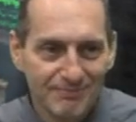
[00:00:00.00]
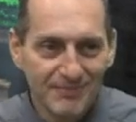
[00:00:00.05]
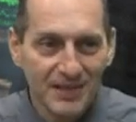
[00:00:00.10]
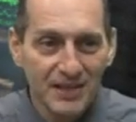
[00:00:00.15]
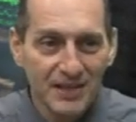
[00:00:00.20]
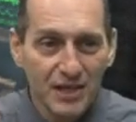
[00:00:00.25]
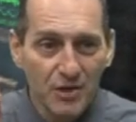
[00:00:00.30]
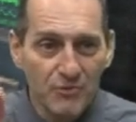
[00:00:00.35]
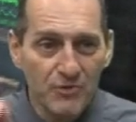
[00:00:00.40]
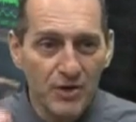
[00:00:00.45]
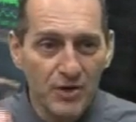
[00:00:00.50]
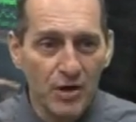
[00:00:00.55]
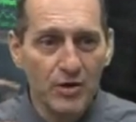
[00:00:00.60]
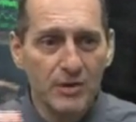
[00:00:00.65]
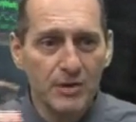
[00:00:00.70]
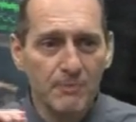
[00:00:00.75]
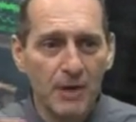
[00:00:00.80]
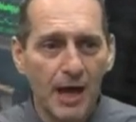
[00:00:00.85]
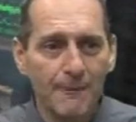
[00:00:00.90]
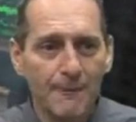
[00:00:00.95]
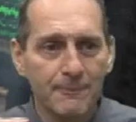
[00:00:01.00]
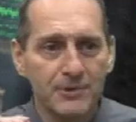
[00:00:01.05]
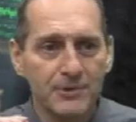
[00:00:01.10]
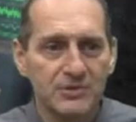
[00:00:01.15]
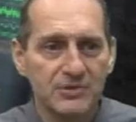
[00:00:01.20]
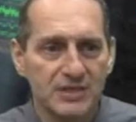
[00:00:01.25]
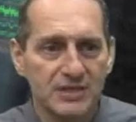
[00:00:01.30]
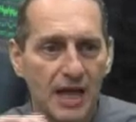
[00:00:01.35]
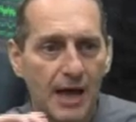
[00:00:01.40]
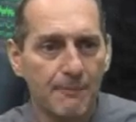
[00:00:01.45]
A very popular
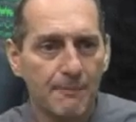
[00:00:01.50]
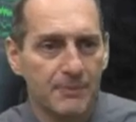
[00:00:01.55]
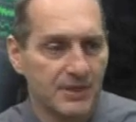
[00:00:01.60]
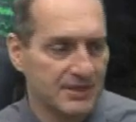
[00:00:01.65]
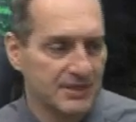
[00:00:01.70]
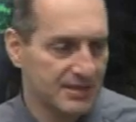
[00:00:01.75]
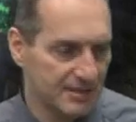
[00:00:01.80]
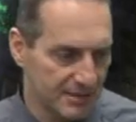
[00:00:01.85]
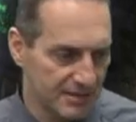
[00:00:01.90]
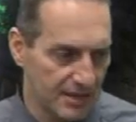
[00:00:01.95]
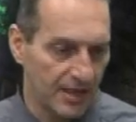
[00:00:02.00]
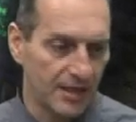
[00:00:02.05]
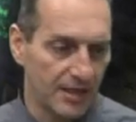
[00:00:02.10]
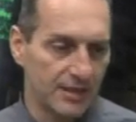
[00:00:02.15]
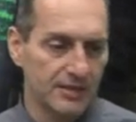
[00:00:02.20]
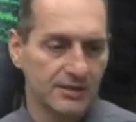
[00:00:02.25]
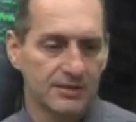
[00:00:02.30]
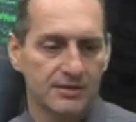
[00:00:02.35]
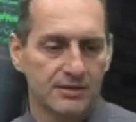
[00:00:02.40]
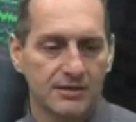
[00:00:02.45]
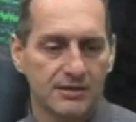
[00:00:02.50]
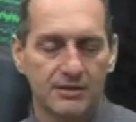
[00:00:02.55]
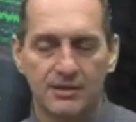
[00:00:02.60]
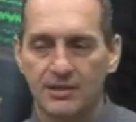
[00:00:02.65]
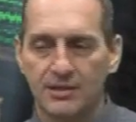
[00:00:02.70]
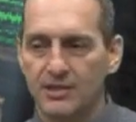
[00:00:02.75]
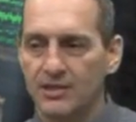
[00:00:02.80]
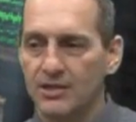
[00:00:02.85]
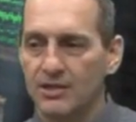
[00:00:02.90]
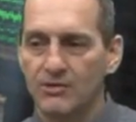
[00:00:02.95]
topic today
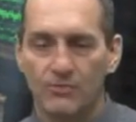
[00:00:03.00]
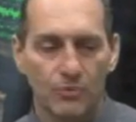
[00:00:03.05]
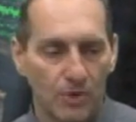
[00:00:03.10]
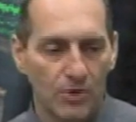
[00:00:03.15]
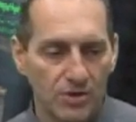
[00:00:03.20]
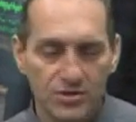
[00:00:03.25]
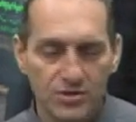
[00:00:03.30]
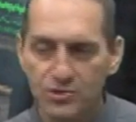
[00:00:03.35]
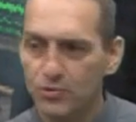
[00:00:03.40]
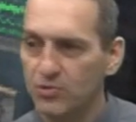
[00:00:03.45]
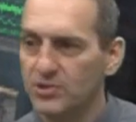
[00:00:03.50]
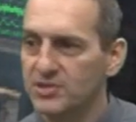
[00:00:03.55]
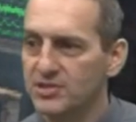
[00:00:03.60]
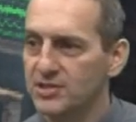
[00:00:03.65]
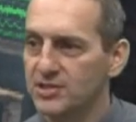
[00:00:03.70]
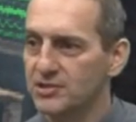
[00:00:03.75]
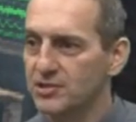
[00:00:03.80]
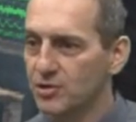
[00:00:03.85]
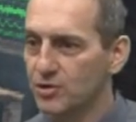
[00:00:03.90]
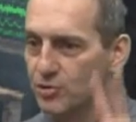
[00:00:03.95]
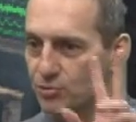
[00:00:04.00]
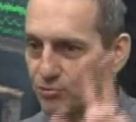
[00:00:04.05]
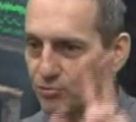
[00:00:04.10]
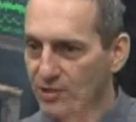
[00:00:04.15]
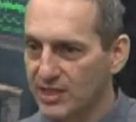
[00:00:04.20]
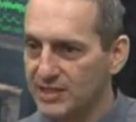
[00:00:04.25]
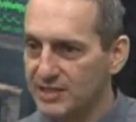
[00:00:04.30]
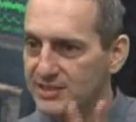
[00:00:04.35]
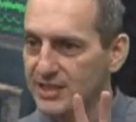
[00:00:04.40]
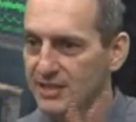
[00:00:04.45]
for our students is
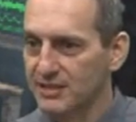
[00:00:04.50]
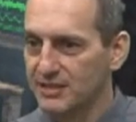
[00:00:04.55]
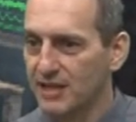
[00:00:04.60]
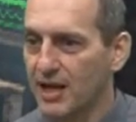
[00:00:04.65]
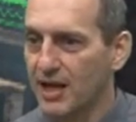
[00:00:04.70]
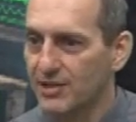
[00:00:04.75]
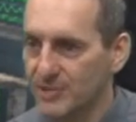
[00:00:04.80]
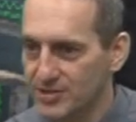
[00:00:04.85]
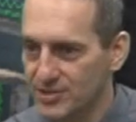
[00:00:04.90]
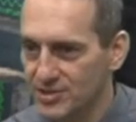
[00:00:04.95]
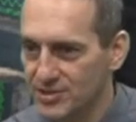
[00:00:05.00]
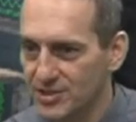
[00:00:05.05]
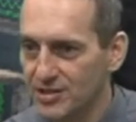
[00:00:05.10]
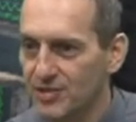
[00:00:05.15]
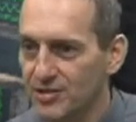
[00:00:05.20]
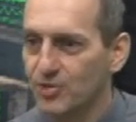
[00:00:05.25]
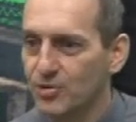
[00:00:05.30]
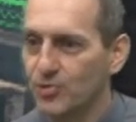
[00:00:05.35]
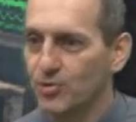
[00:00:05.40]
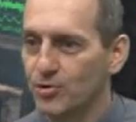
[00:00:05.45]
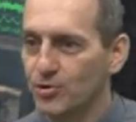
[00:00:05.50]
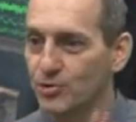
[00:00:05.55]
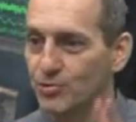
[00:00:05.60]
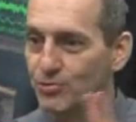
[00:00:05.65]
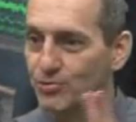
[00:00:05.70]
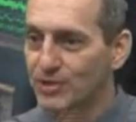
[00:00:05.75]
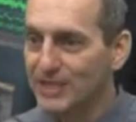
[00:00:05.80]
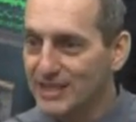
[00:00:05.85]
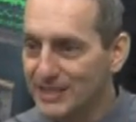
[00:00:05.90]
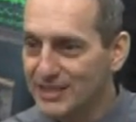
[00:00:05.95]
green technology, or
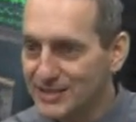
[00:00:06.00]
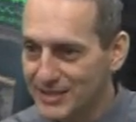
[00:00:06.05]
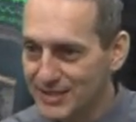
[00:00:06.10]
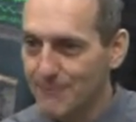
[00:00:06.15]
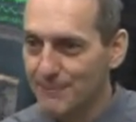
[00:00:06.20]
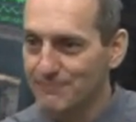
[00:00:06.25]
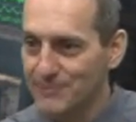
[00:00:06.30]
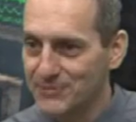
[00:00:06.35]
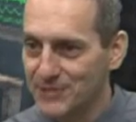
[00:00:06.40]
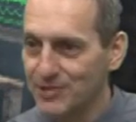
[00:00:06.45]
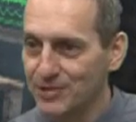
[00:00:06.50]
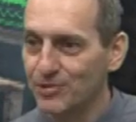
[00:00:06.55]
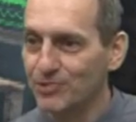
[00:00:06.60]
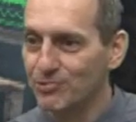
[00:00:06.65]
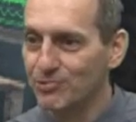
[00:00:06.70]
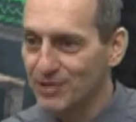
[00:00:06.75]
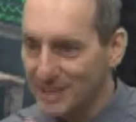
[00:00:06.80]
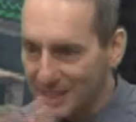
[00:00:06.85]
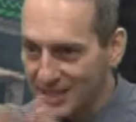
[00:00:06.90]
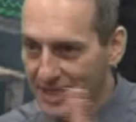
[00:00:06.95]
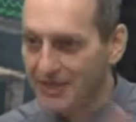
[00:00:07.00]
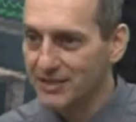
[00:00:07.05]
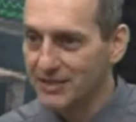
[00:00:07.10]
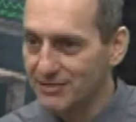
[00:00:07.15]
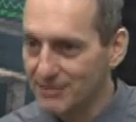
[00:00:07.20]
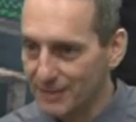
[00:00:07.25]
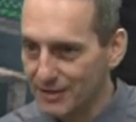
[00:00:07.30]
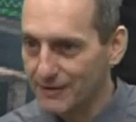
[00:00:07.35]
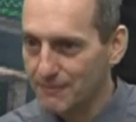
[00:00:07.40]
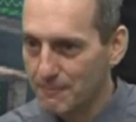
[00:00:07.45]
green something, or green
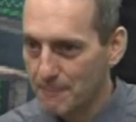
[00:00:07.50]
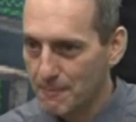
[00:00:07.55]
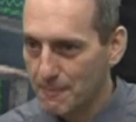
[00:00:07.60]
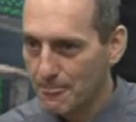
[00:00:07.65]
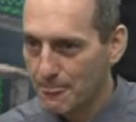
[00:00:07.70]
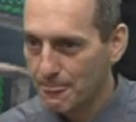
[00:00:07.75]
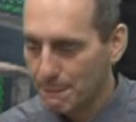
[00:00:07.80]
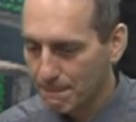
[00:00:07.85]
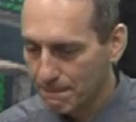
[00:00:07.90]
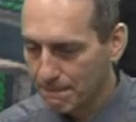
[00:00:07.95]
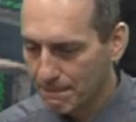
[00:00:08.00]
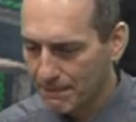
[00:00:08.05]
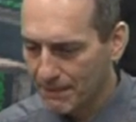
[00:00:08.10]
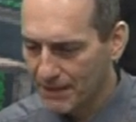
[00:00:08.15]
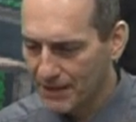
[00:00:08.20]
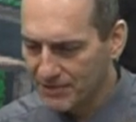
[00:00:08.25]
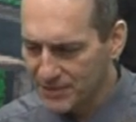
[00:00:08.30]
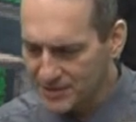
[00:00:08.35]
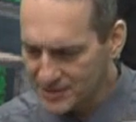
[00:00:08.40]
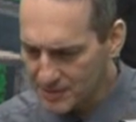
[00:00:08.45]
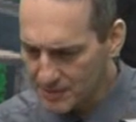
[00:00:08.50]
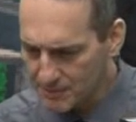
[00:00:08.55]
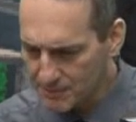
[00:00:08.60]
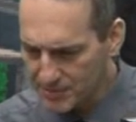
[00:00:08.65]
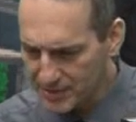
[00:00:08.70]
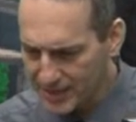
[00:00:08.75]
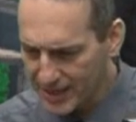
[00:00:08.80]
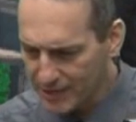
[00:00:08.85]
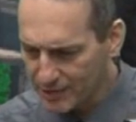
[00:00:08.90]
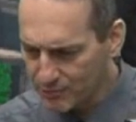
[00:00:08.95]
anything. I think
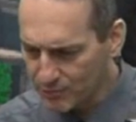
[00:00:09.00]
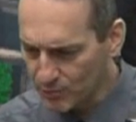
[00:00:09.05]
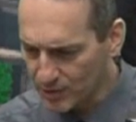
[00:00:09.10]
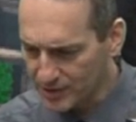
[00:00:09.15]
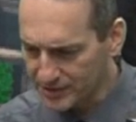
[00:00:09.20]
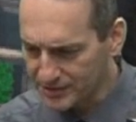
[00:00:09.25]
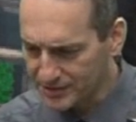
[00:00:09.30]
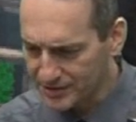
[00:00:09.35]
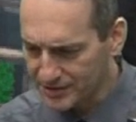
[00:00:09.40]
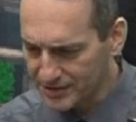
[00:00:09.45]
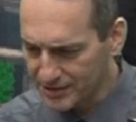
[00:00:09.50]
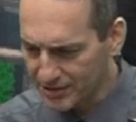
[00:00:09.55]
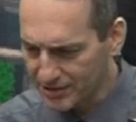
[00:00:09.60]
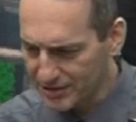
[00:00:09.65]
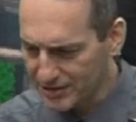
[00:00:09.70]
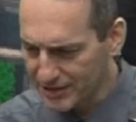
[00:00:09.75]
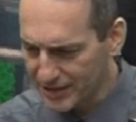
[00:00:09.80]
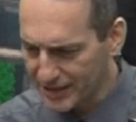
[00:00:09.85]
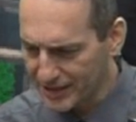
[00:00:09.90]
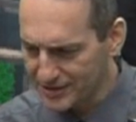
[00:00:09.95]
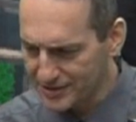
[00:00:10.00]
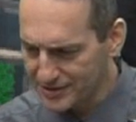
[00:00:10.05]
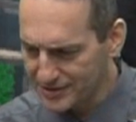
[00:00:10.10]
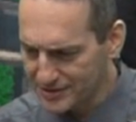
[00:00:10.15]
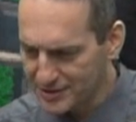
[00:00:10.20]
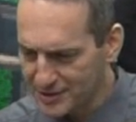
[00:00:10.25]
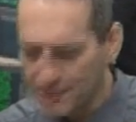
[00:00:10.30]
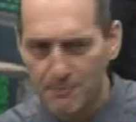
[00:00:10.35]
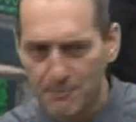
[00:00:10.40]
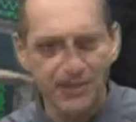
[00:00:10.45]
somebody had one in our class.
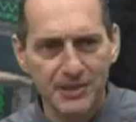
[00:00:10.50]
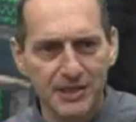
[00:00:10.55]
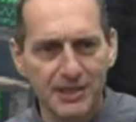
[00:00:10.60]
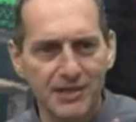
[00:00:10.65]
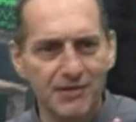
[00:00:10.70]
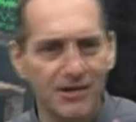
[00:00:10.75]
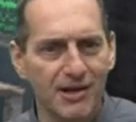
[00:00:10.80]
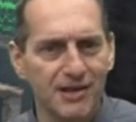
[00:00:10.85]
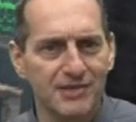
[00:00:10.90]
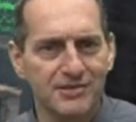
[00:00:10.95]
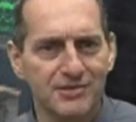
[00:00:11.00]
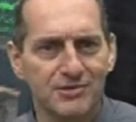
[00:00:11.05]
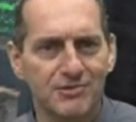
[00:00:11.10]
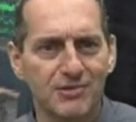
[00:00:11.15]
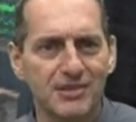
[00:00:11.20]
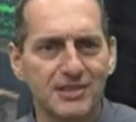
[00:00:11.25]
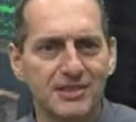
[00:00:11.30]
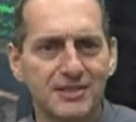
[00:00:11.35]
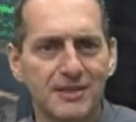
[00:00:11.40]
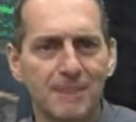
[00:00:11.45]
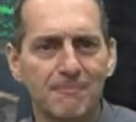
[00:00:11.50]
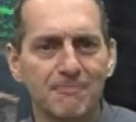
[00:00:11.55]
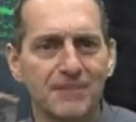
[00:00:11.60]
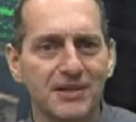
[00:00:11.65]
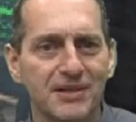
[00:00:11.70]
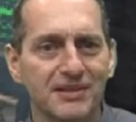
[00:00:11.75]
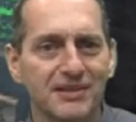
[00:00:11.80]
Somebody here had green something.